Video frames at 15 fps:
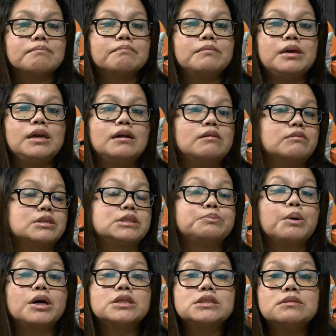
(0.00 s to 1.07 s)
Be a
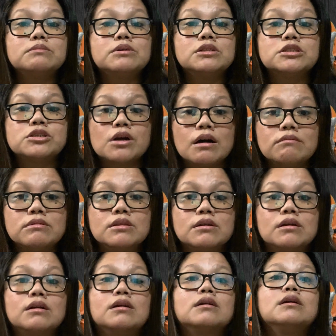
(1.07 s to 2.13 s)
responsible
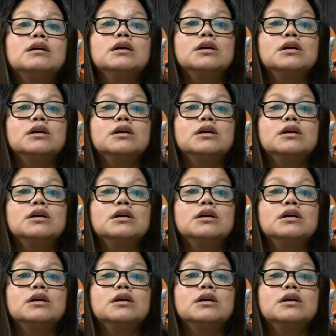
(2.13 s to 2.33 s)
traveler.